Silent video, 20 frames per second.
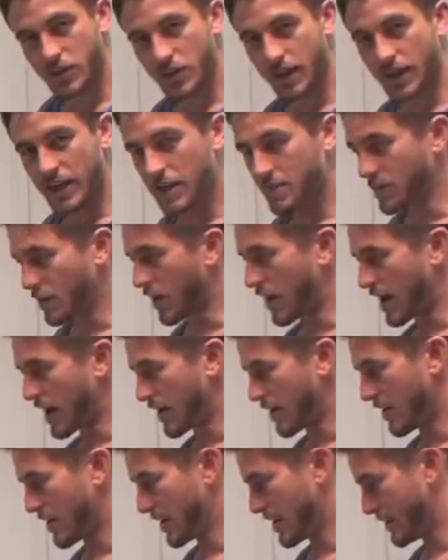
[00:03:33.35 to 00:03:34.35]
you can keep your
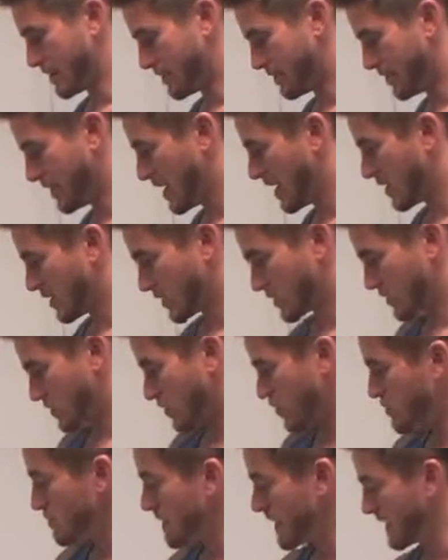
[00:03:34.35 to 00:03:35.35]
eye on it. There's
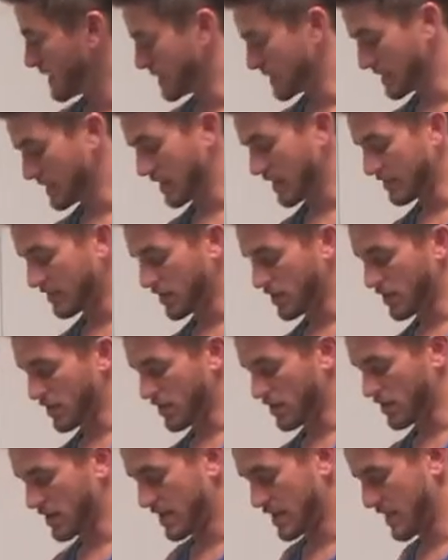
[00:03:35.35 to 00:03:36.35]
2 minutes left
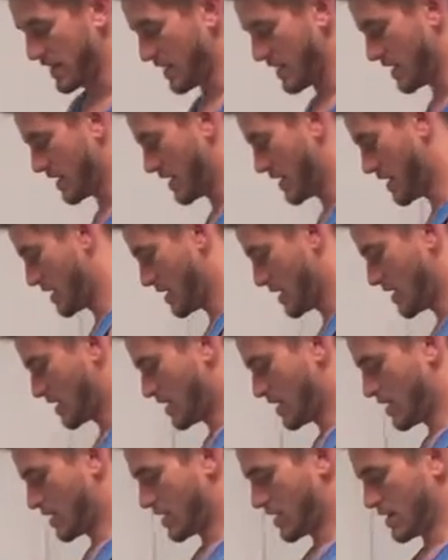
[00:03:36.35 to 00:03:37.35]
on the
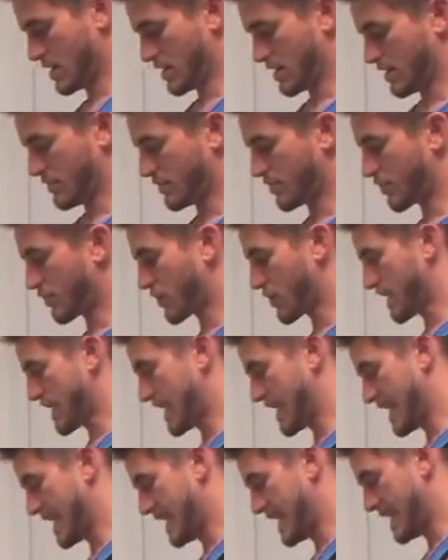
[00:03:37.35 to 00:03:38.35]

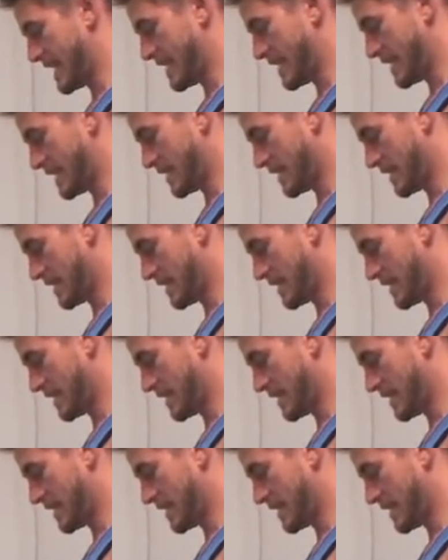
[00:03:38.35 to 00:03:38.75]
preheat,